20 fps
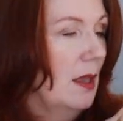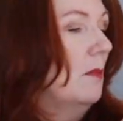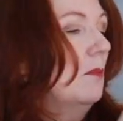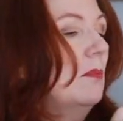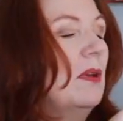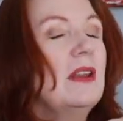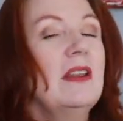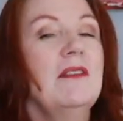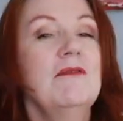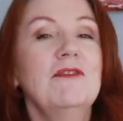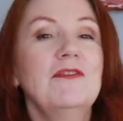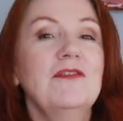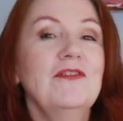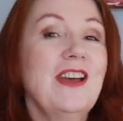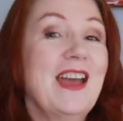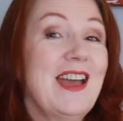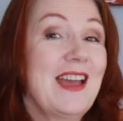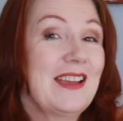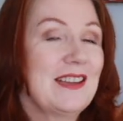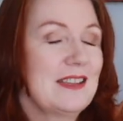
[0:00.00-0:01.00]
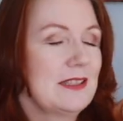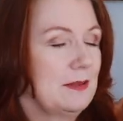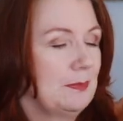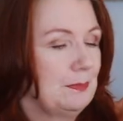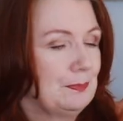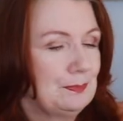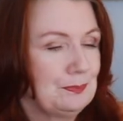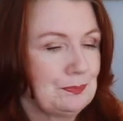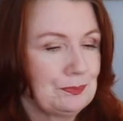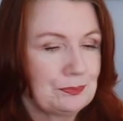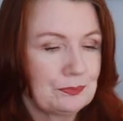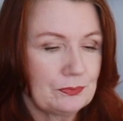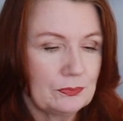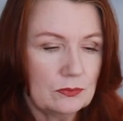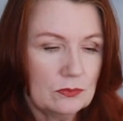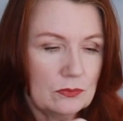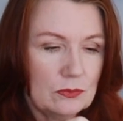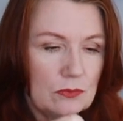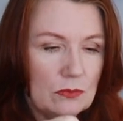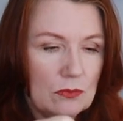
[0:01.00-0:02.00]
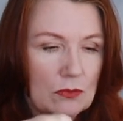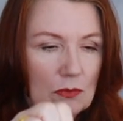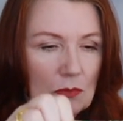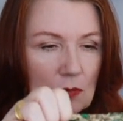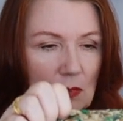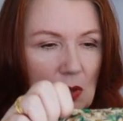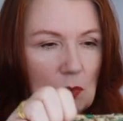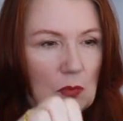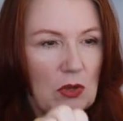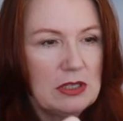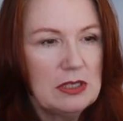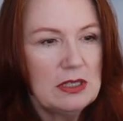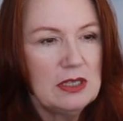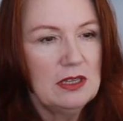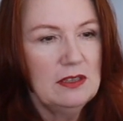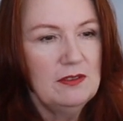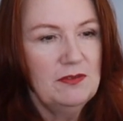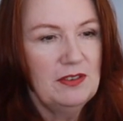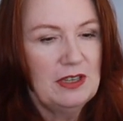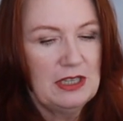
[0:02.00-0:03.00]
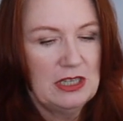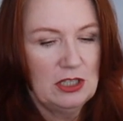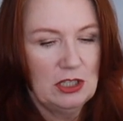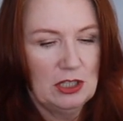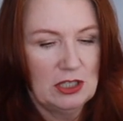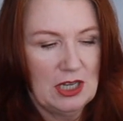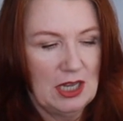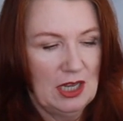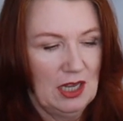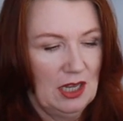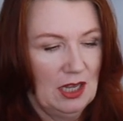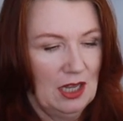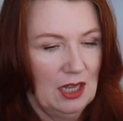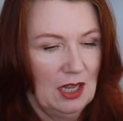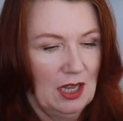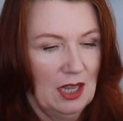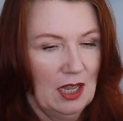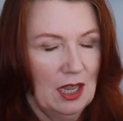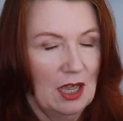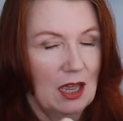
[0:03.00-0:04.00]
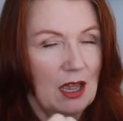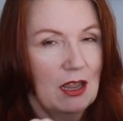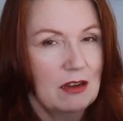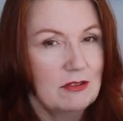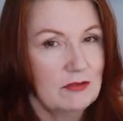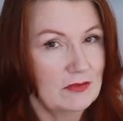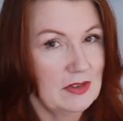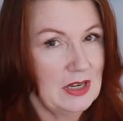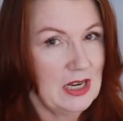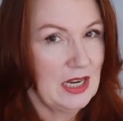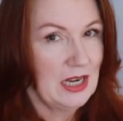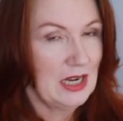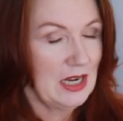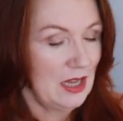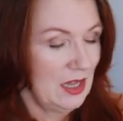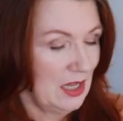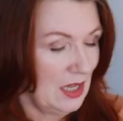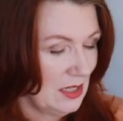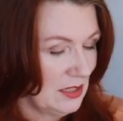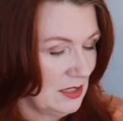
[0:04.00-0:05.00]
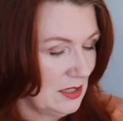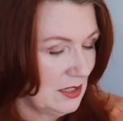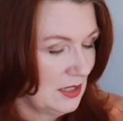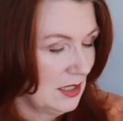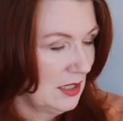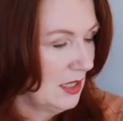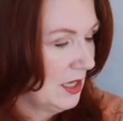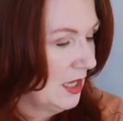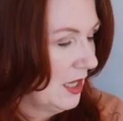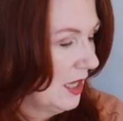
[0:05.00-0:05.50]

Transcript: But in fact, once I'd finished it, I realised